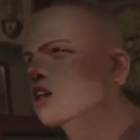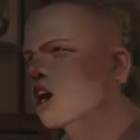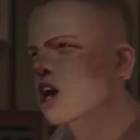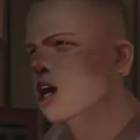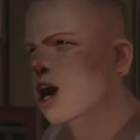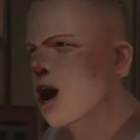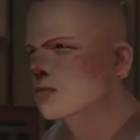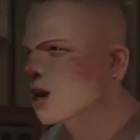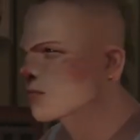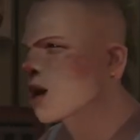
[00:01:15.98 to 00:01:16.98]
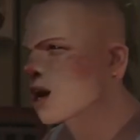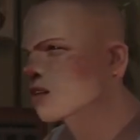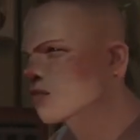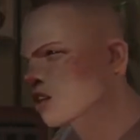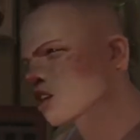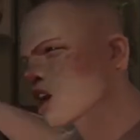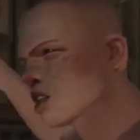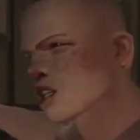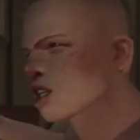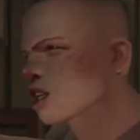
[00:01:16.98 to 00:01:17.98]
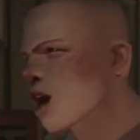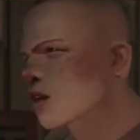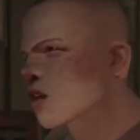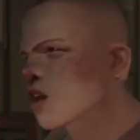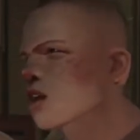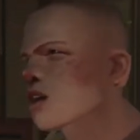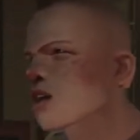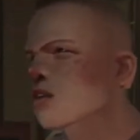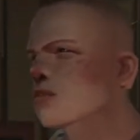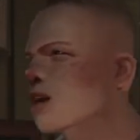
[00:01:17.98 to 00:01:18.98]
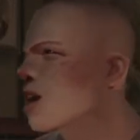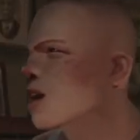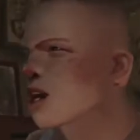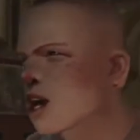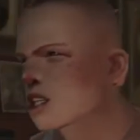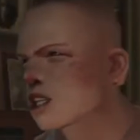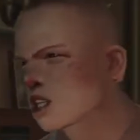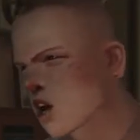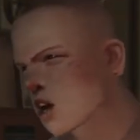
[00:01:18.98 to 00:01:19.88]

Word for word: Look, I may have painted a few jokes on the town hall, but that kid likes to